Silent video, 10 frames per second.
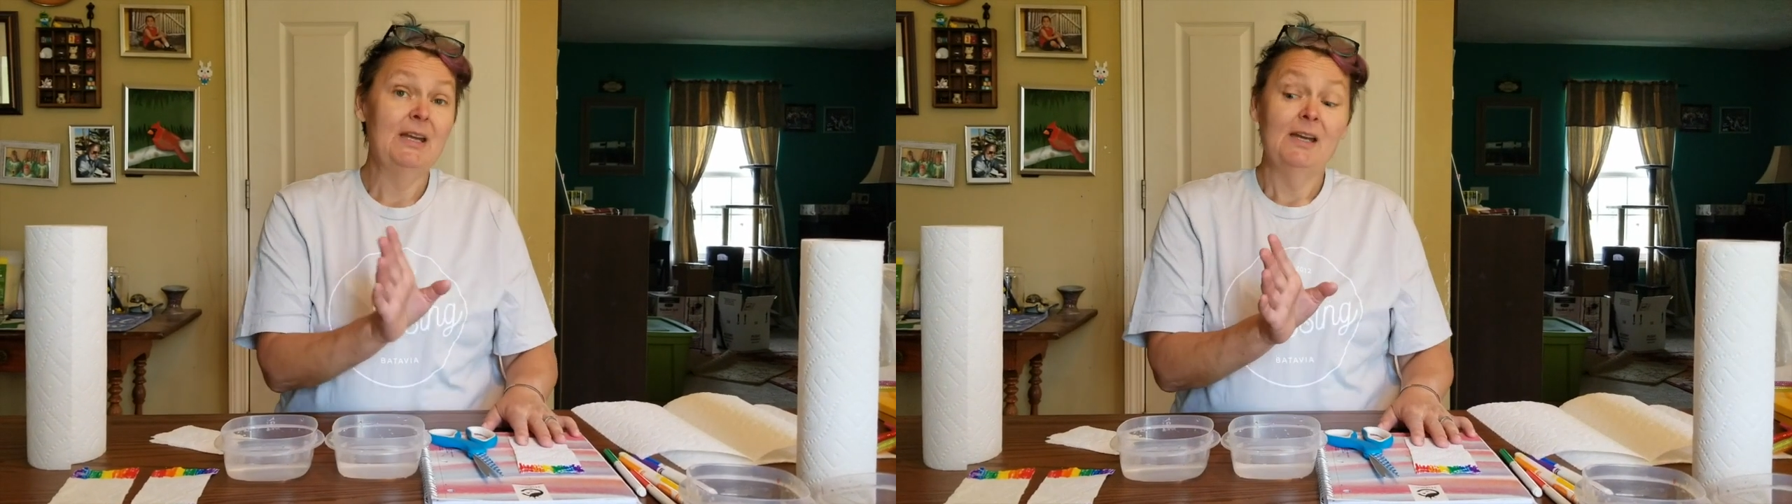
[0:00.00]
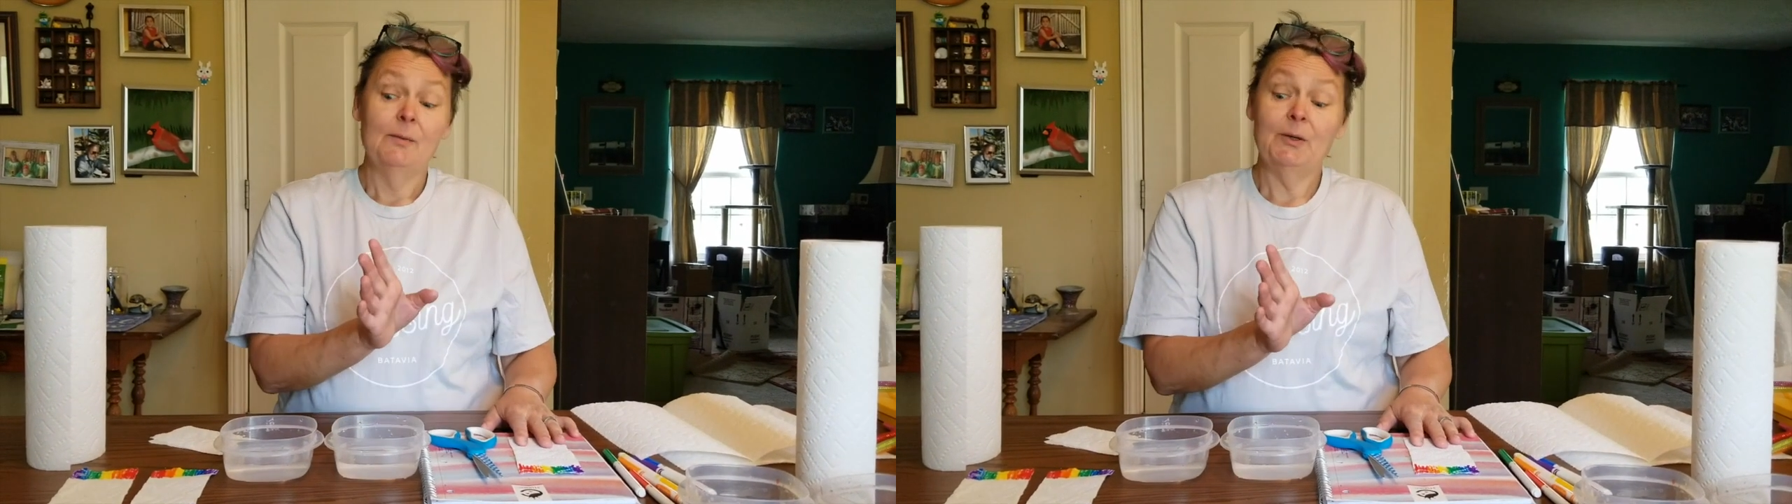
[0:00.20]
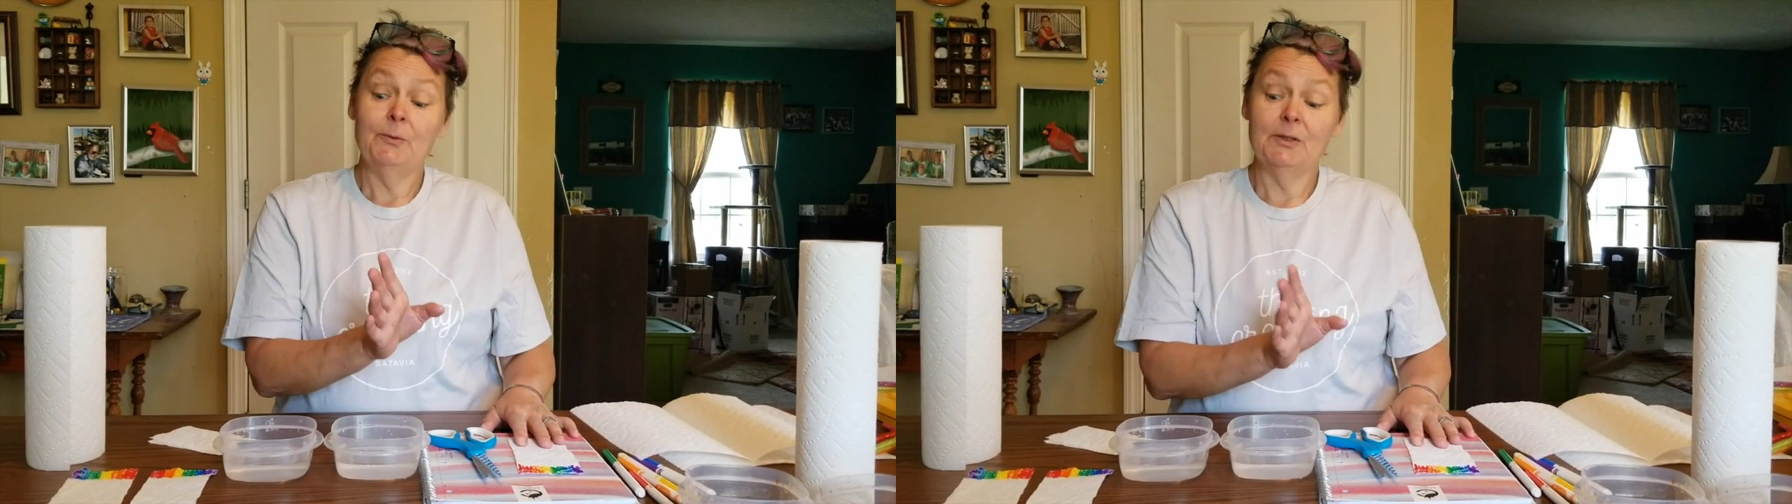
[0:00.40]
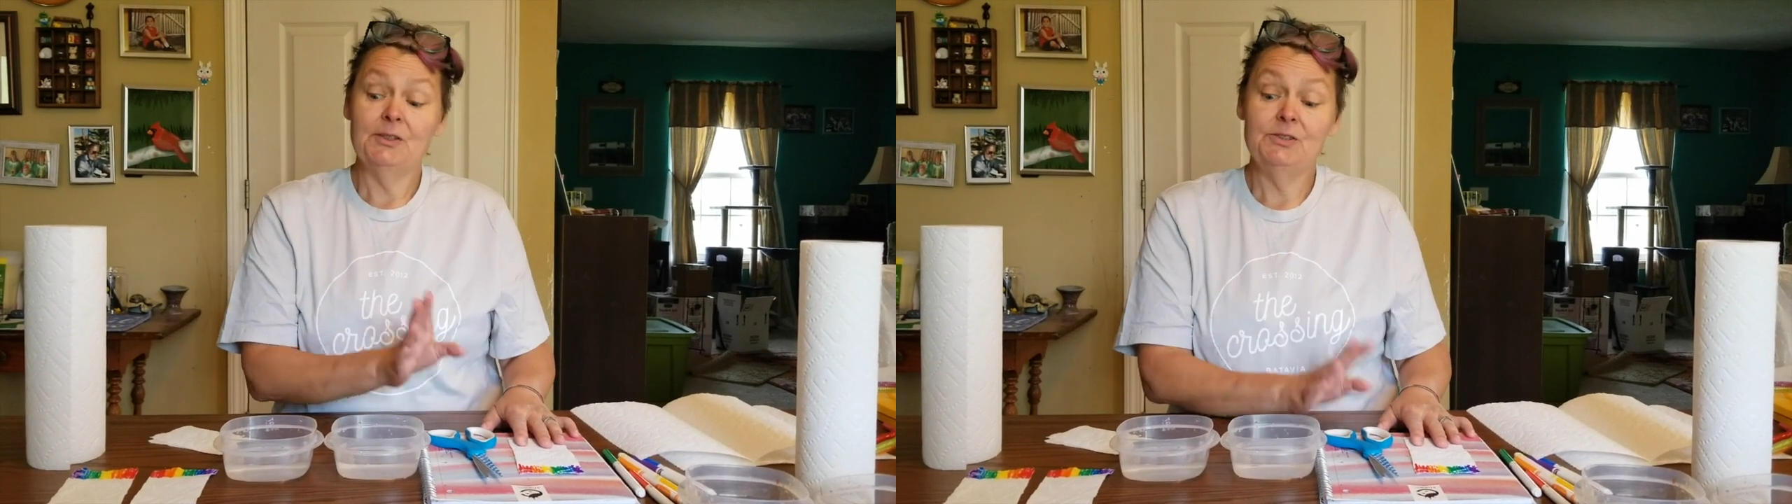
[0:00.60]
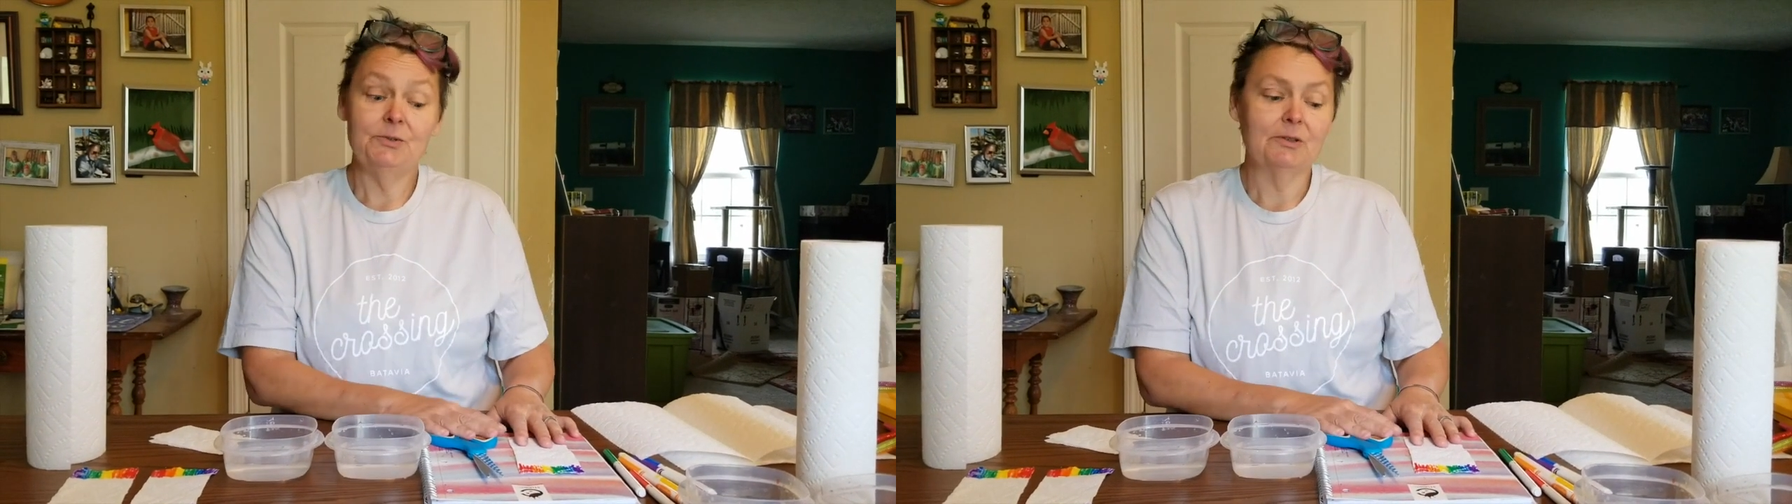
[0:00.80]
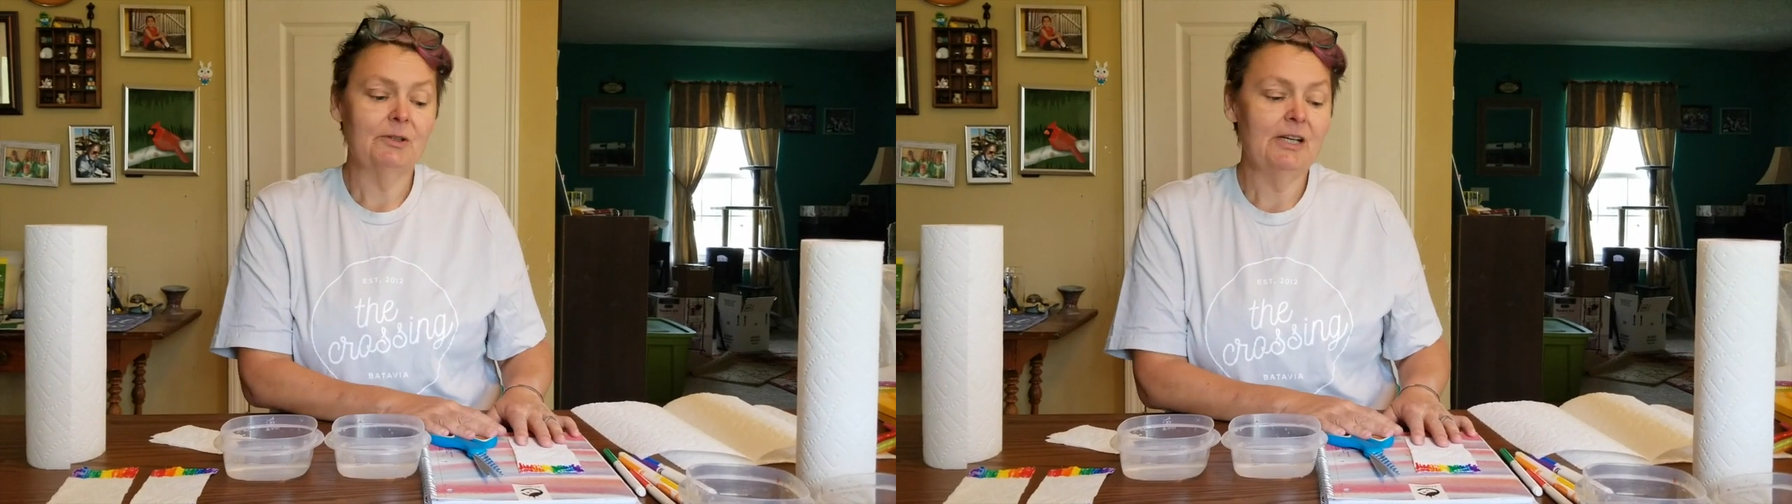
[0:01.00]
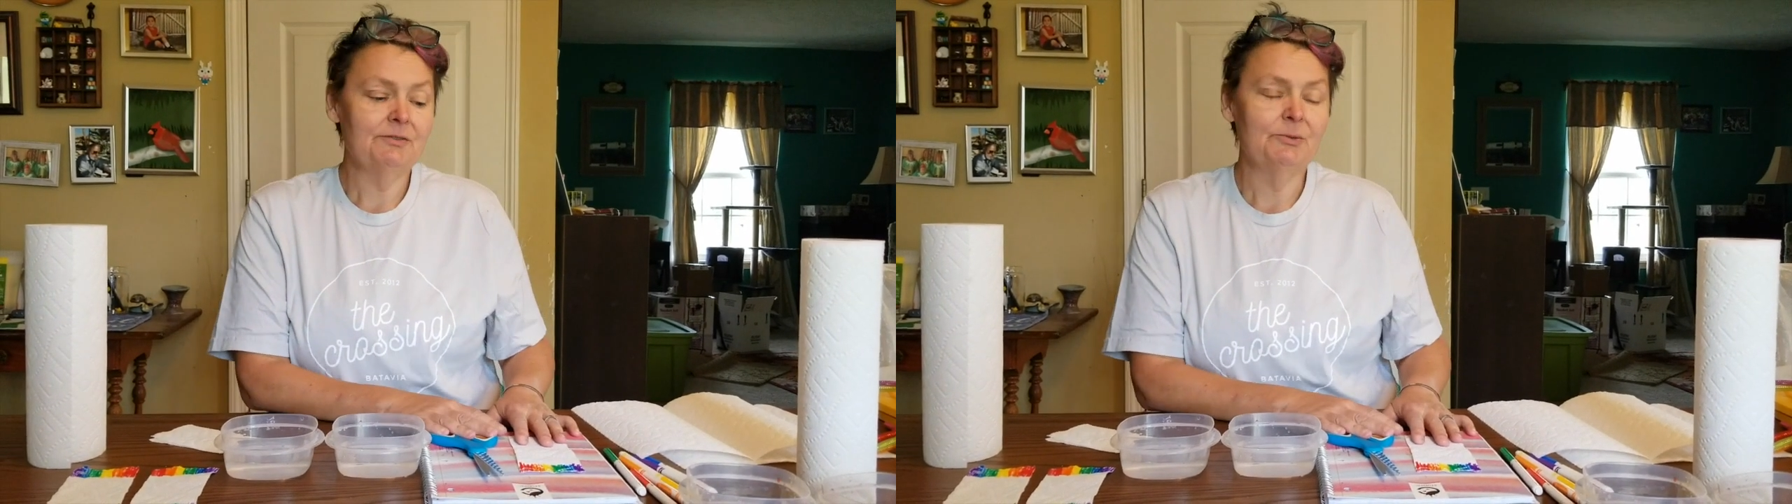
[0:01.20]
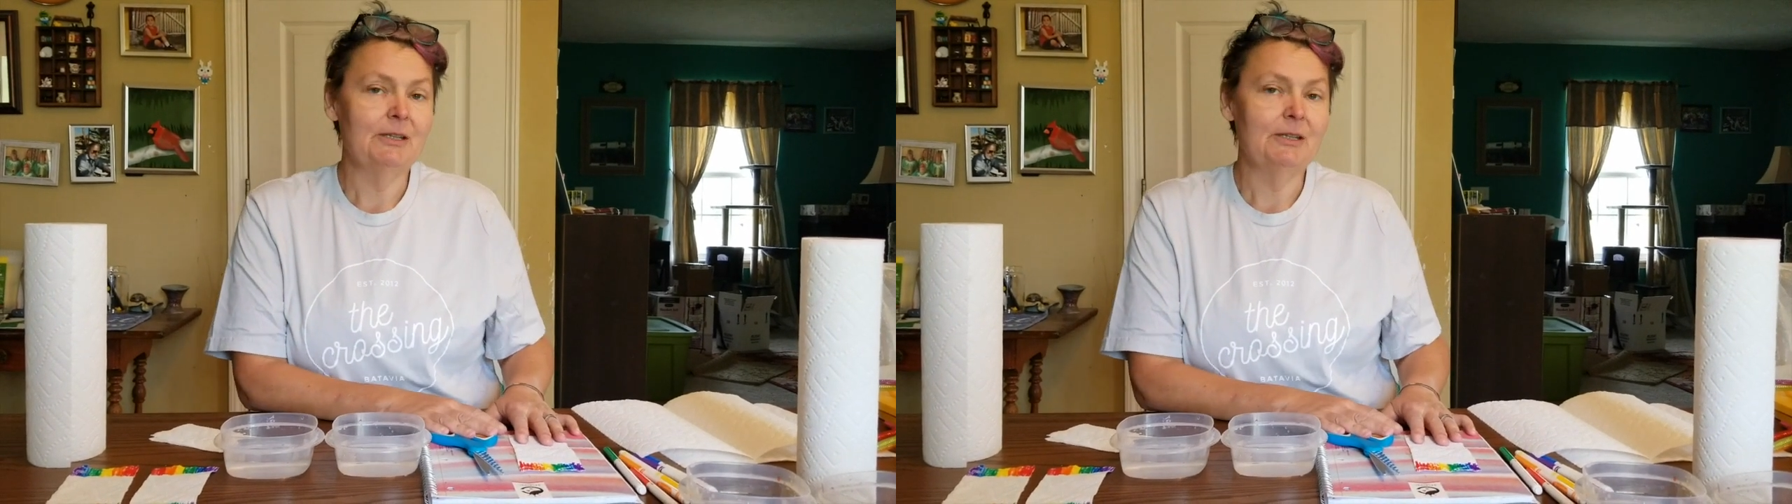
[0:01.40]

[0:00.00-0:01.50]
But we're going to do a craft